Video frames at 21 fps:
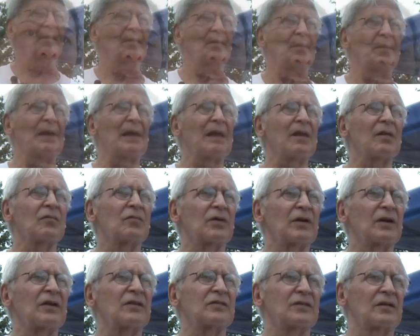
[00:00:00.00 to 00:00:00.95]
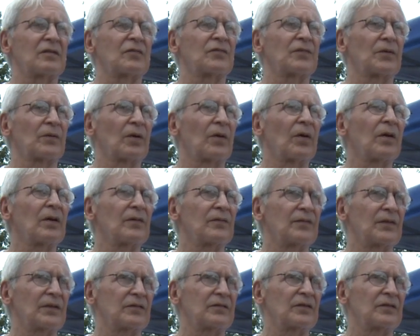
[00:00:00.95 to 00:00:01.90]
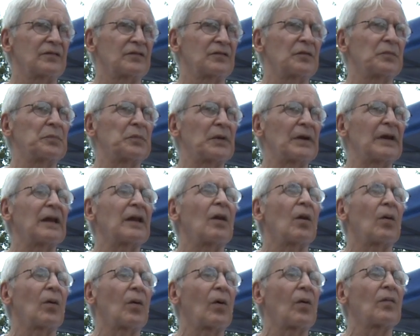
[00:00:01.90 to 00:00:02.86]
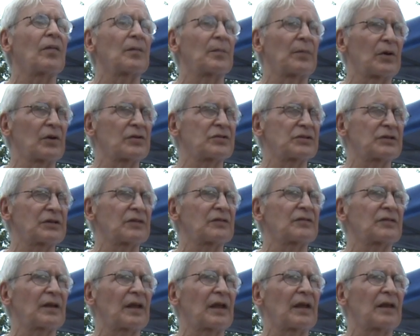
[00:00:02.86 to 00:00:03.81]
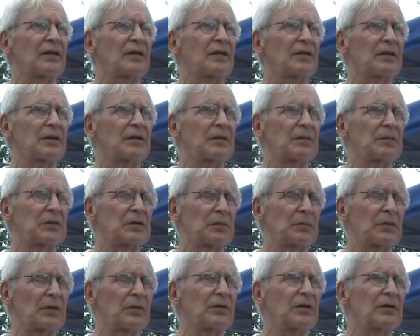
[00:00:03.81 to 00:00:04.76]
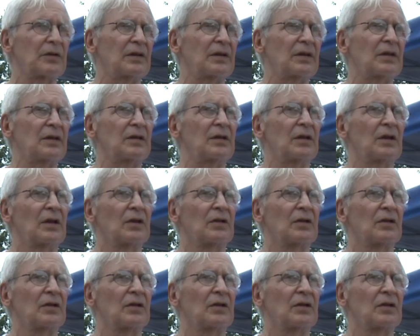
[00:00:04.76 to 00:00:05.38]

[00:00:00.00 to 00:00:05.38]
The main reason for all of this is to bring all the merchants and the community